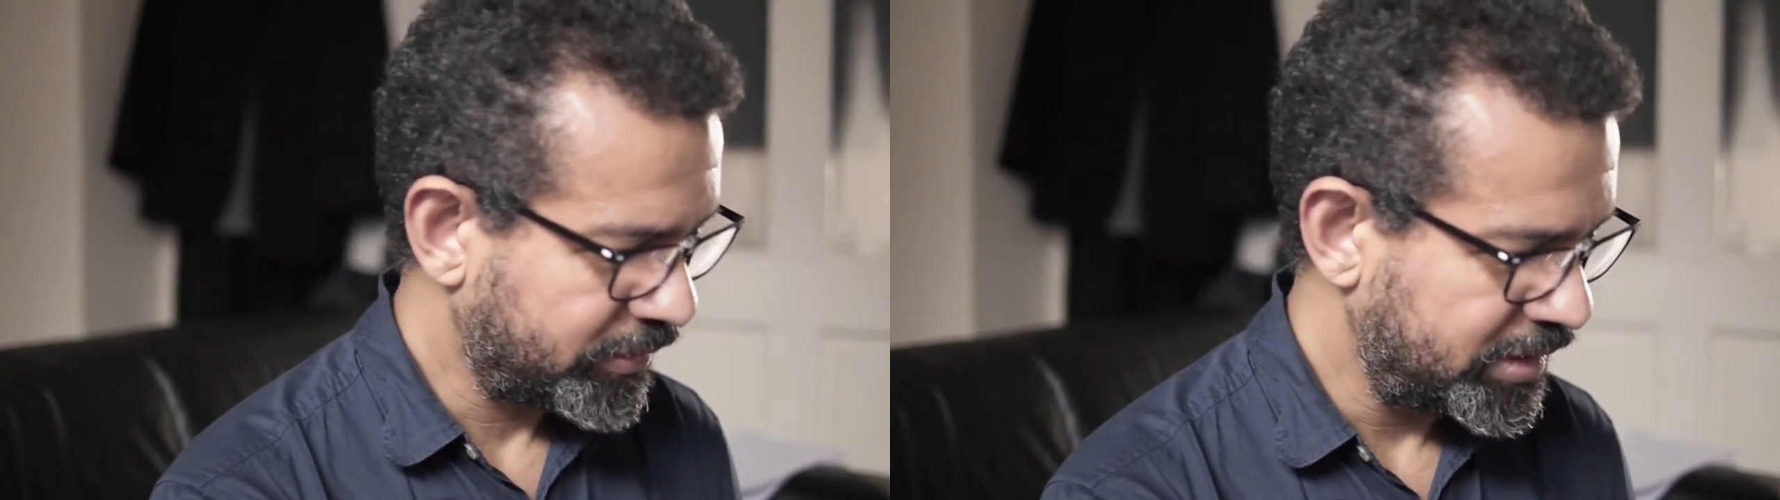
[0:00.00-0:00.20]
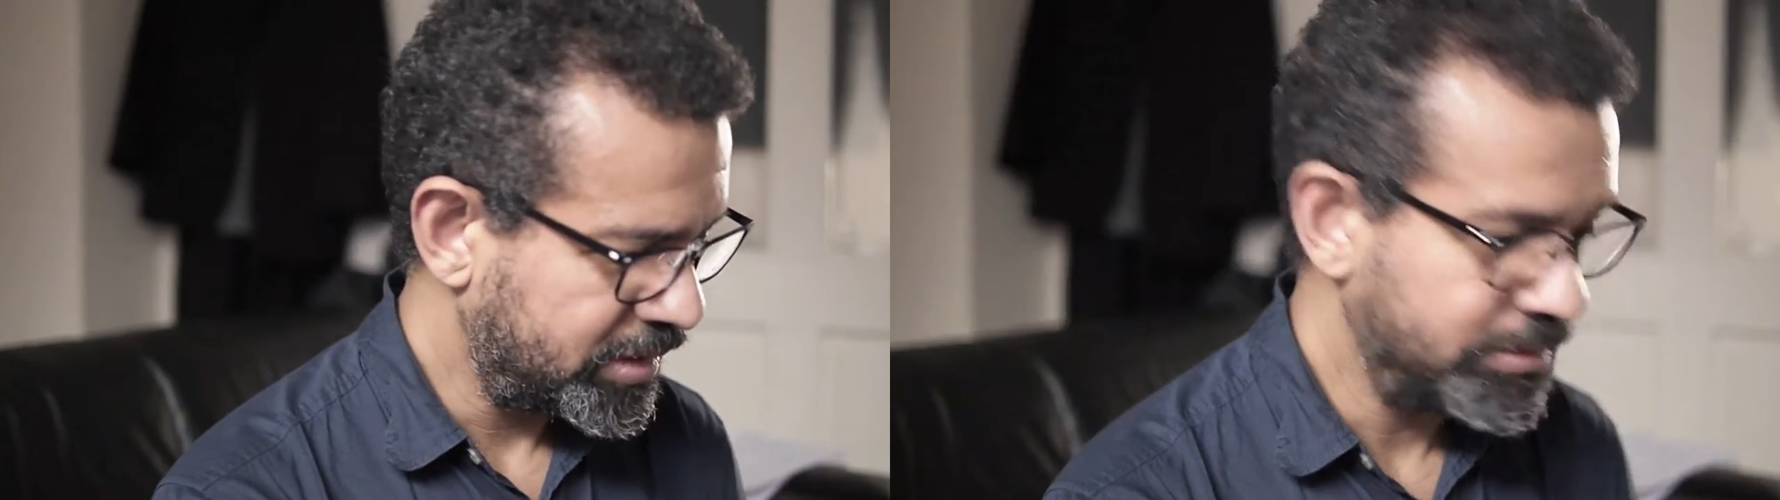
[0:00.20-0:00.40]

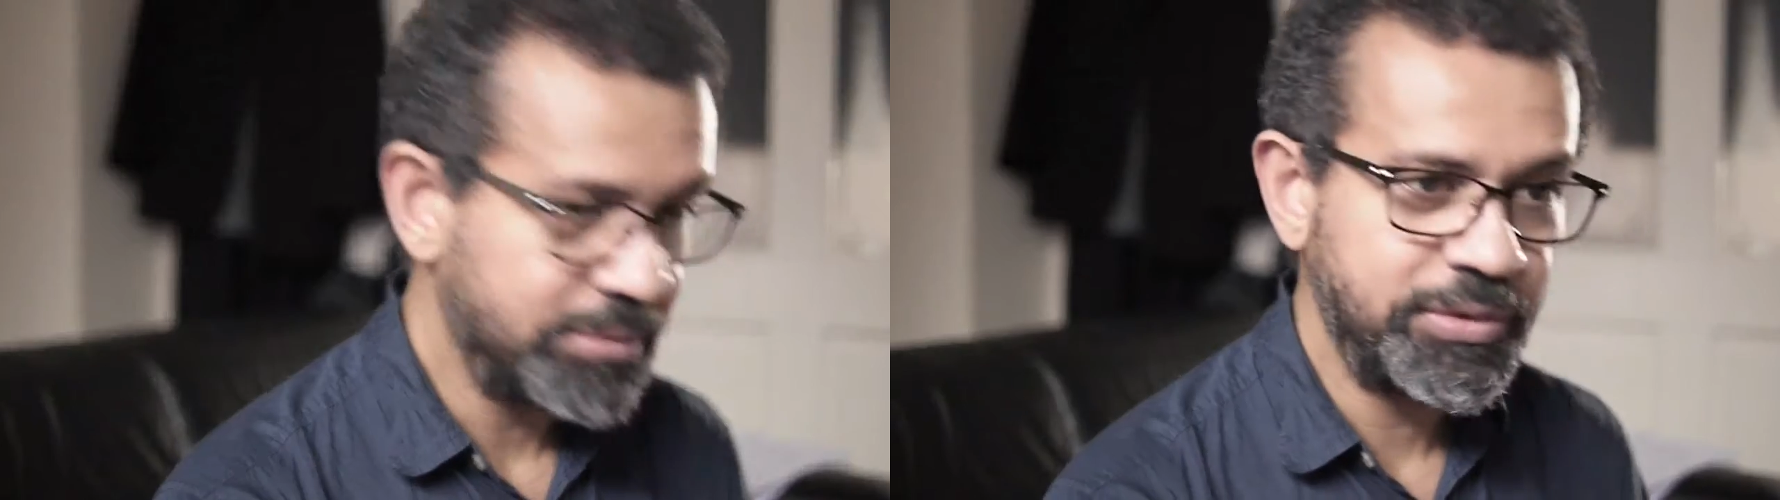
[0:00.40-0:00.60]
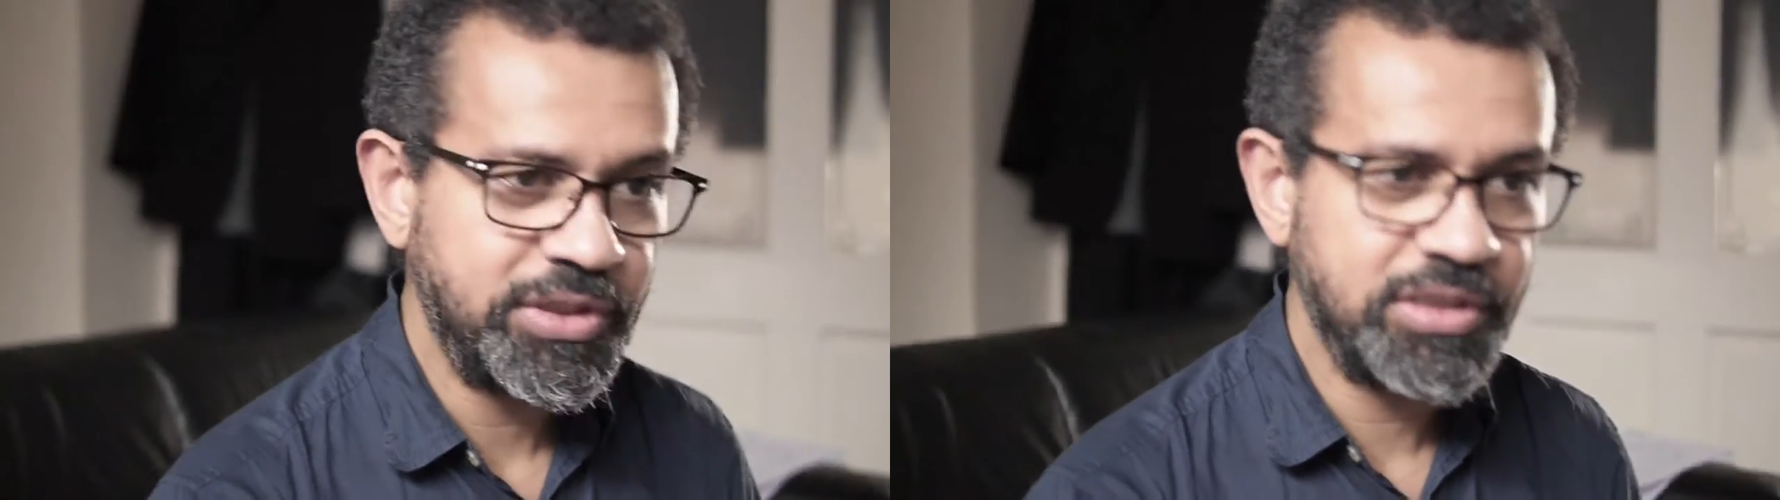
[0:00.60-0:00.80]
some of the
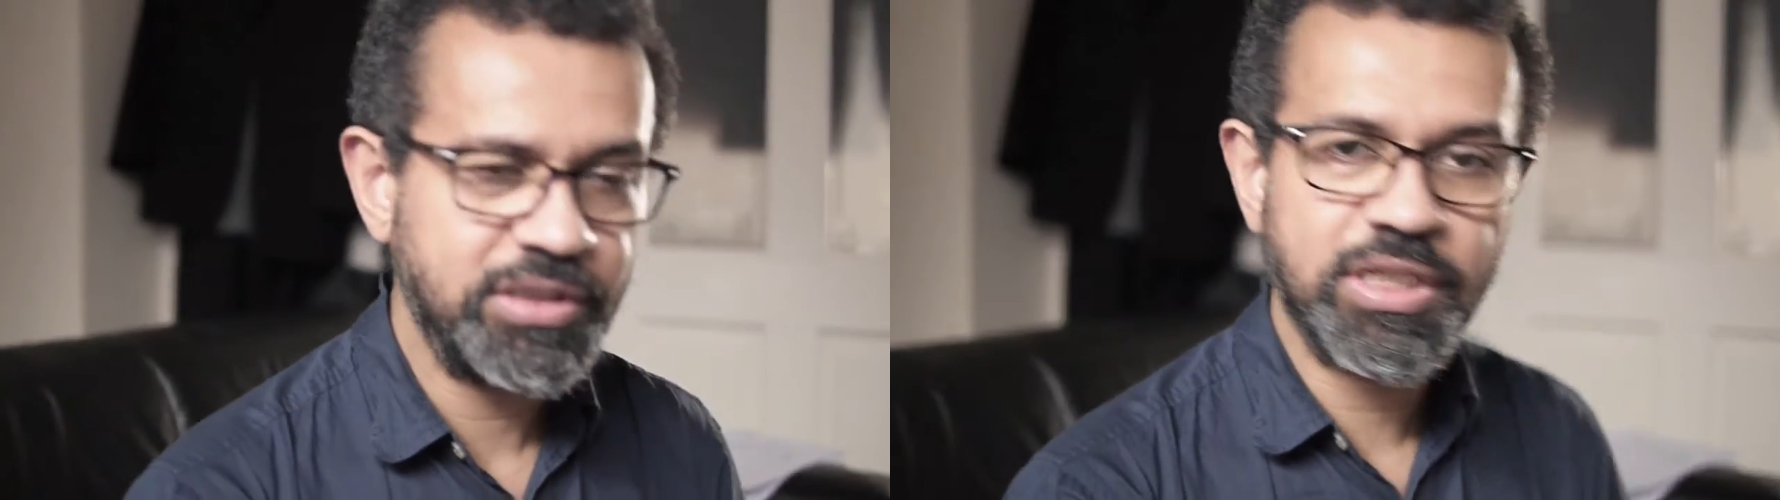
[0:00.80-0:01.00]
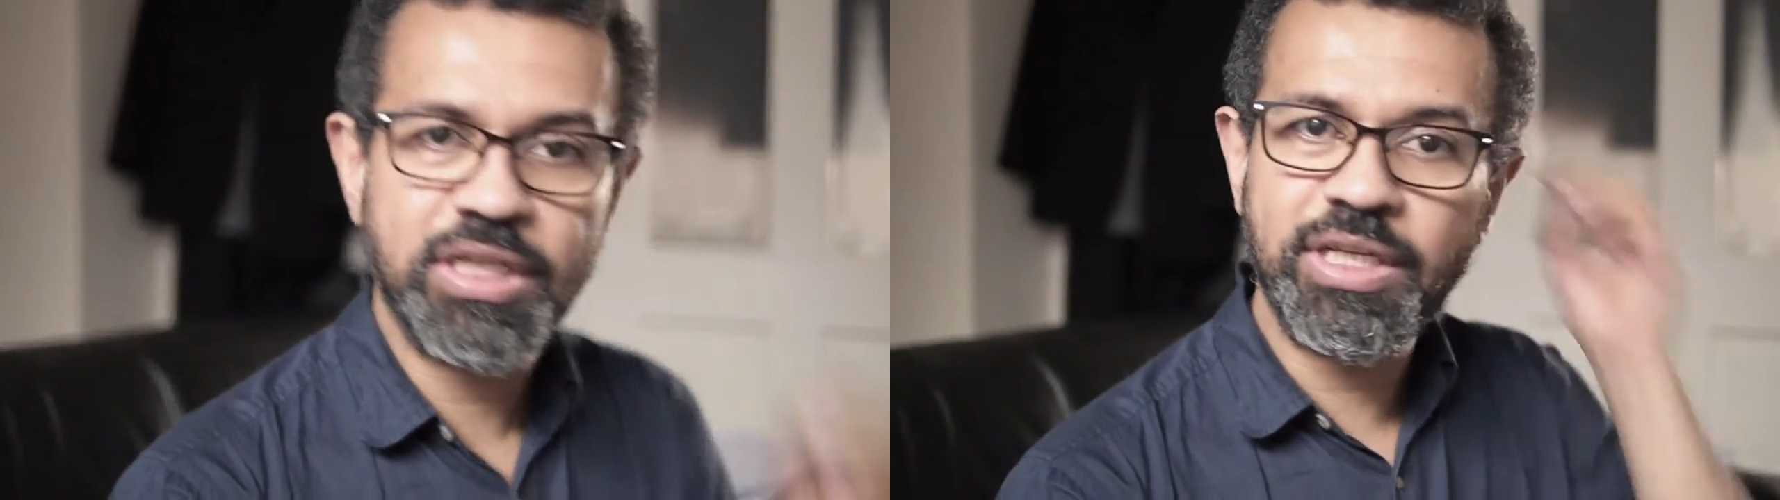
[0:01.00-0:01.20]
pictures
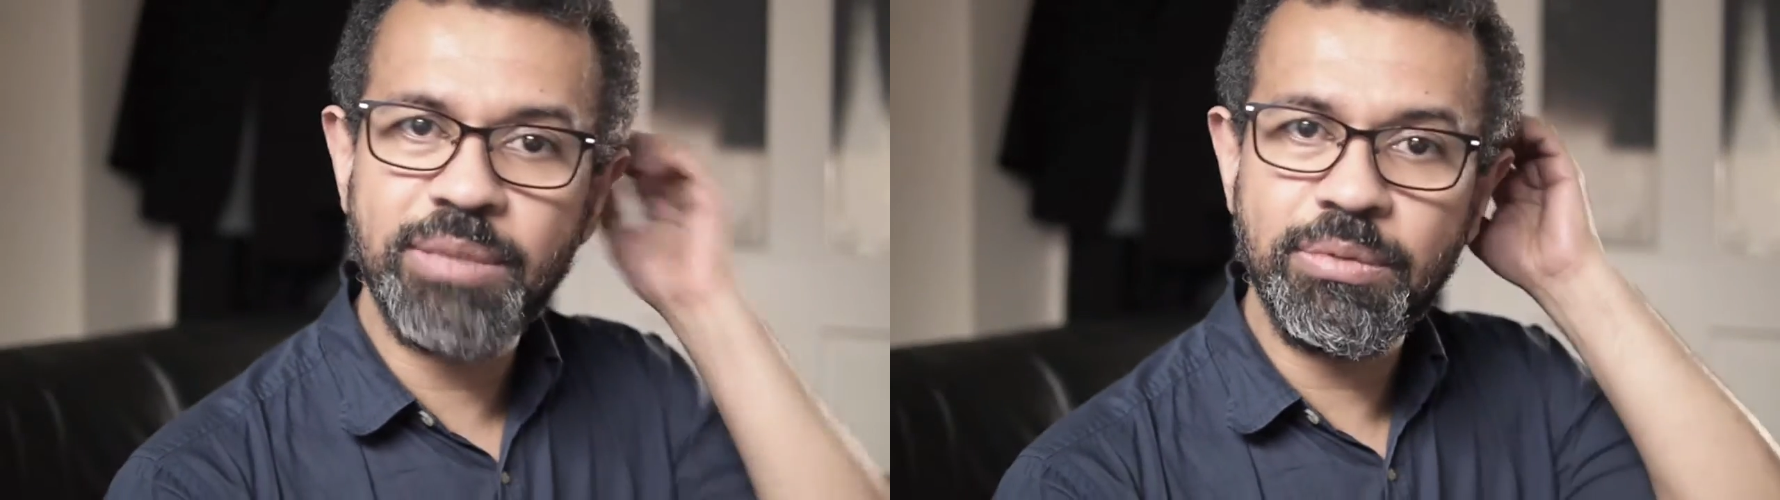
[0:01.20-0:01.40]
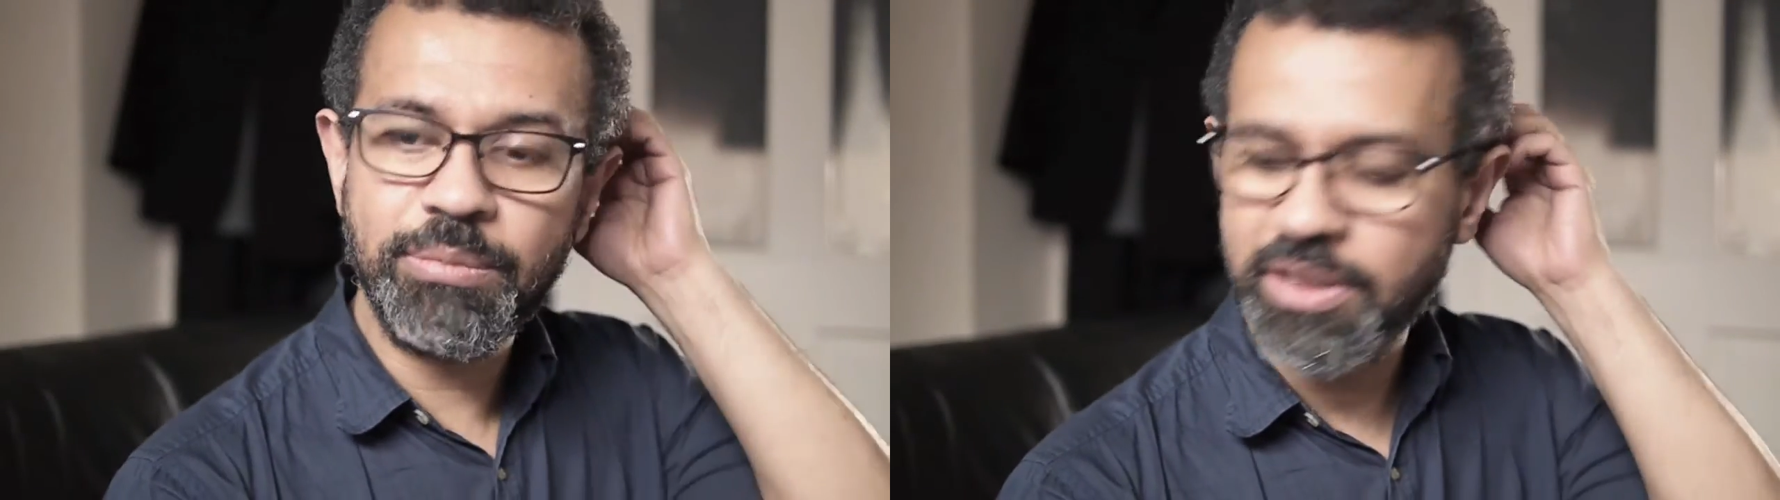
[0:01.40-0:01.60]
that I
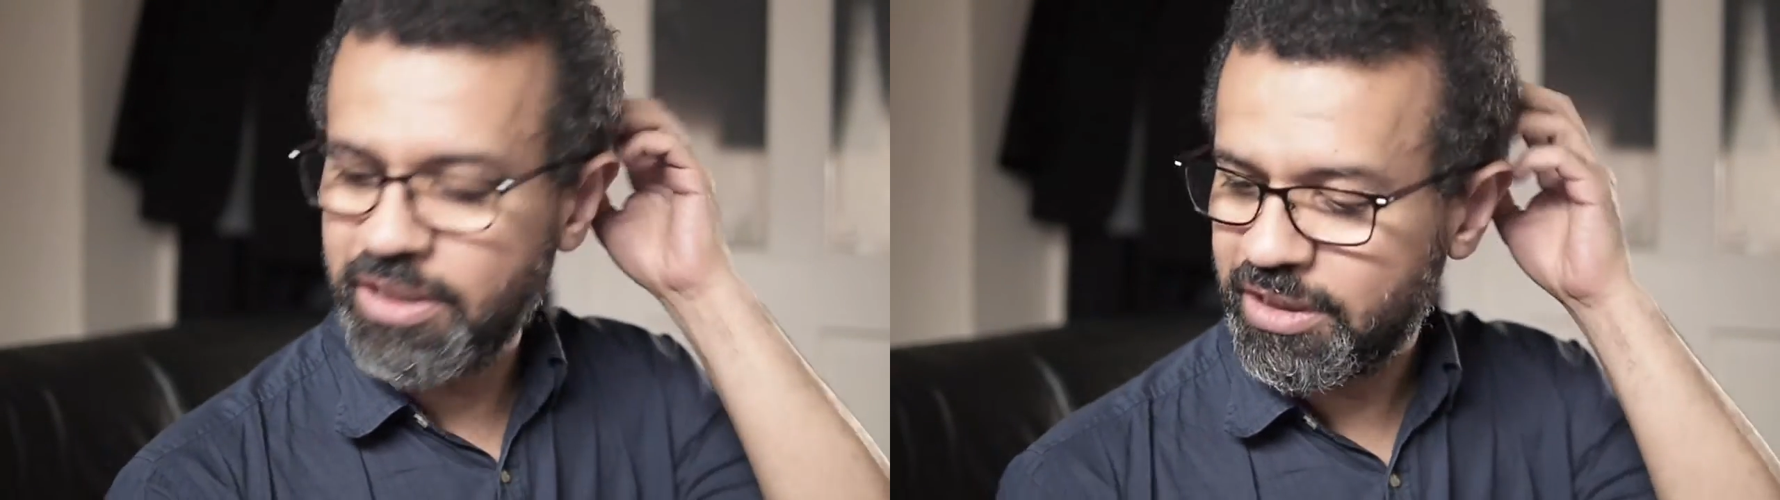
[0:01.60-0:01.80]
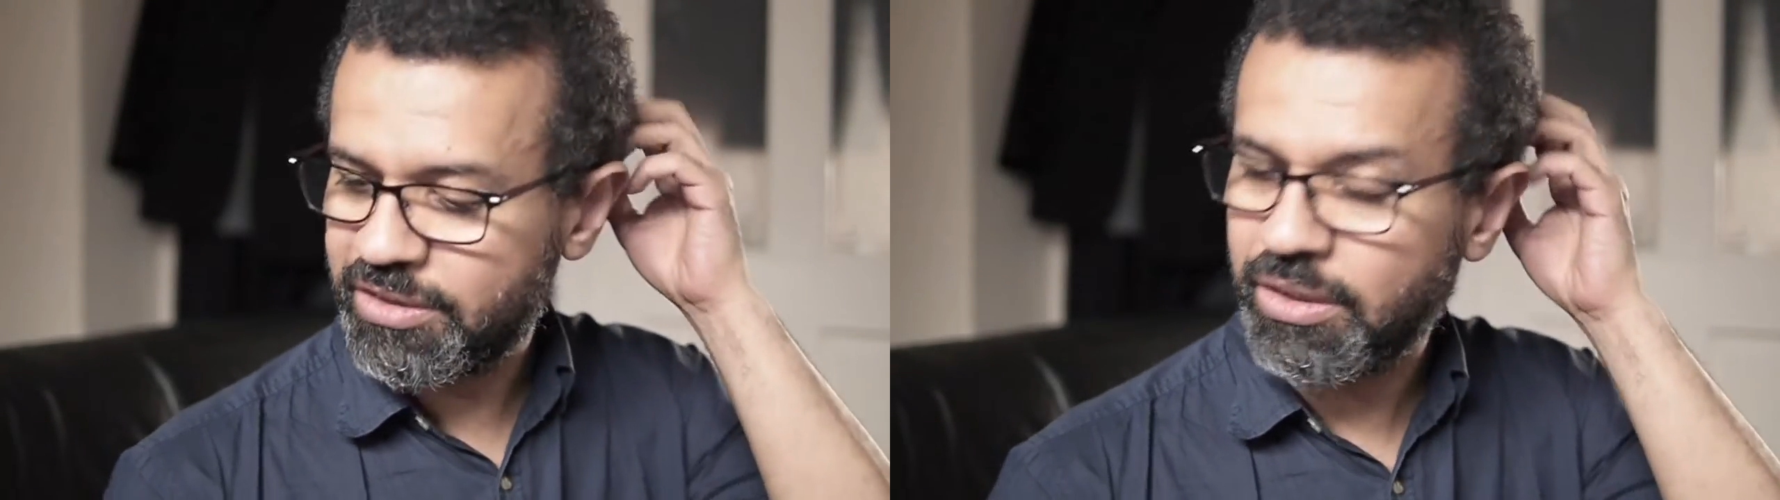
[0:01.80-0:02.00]
keep on my
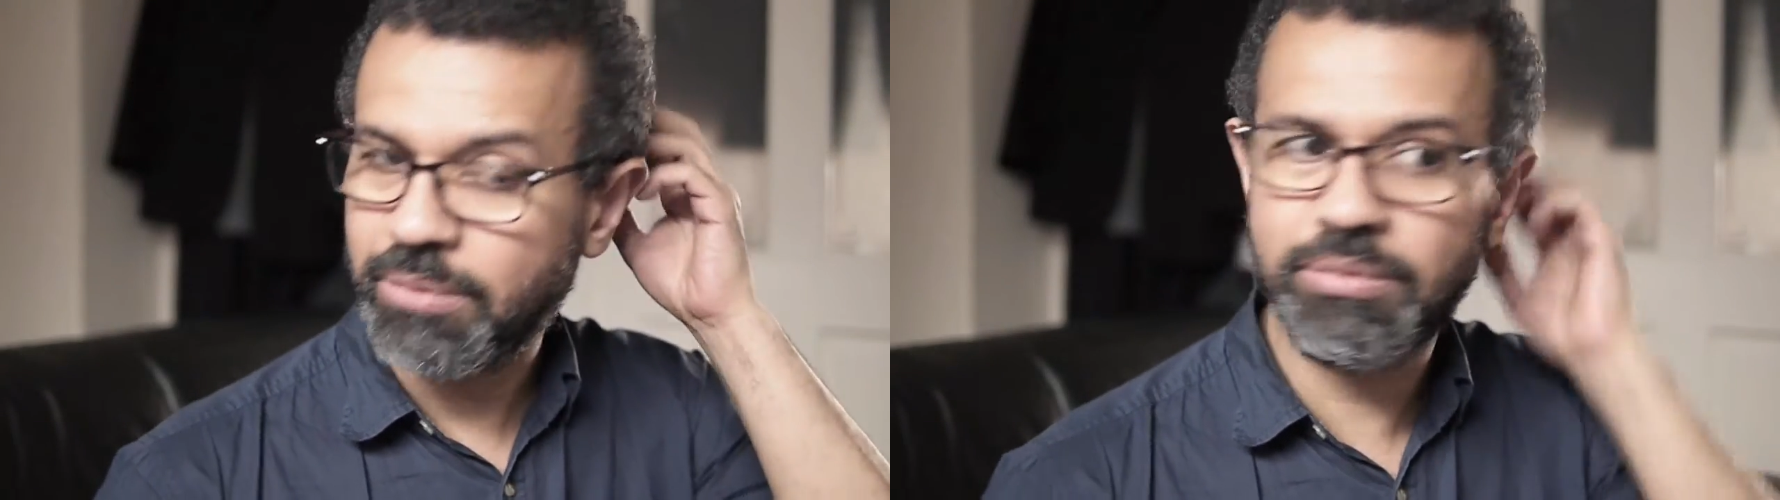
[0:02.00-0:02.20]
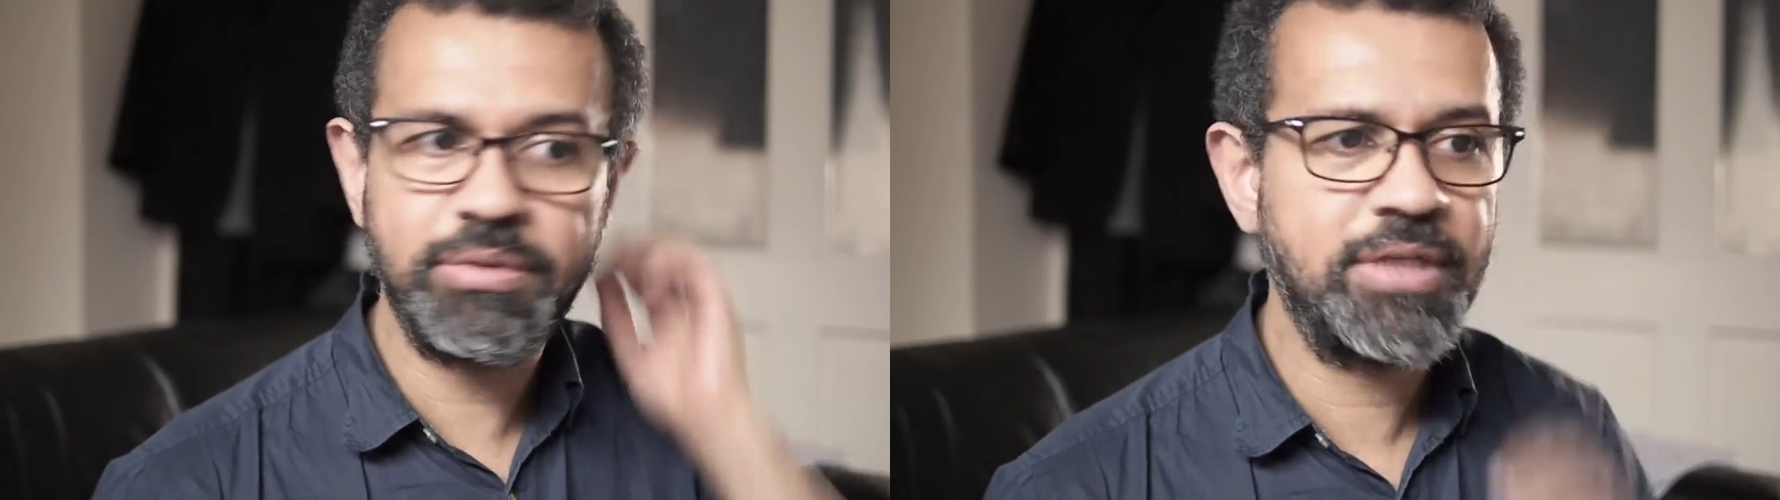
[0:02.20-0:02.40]
desktop